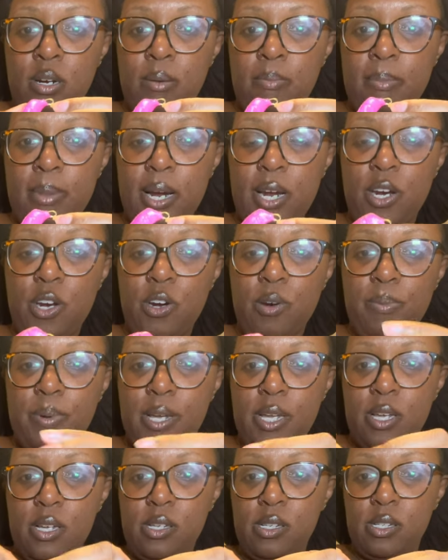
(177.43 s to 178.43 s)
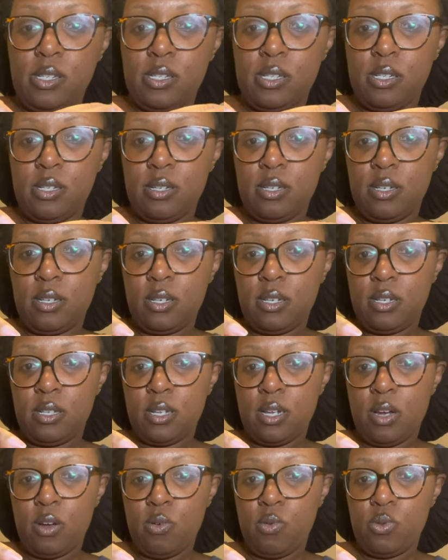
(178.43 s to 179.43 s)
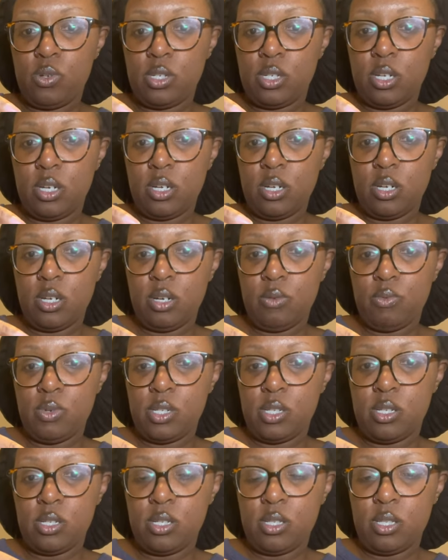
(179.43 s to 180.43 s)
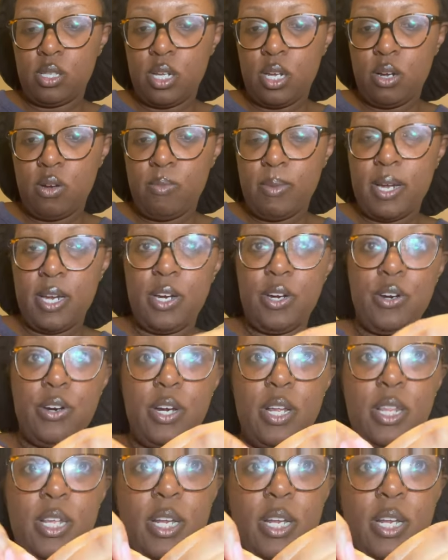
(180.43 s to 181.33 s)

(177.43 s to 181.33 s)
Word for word: my earpiece that holds the thing on my ear, and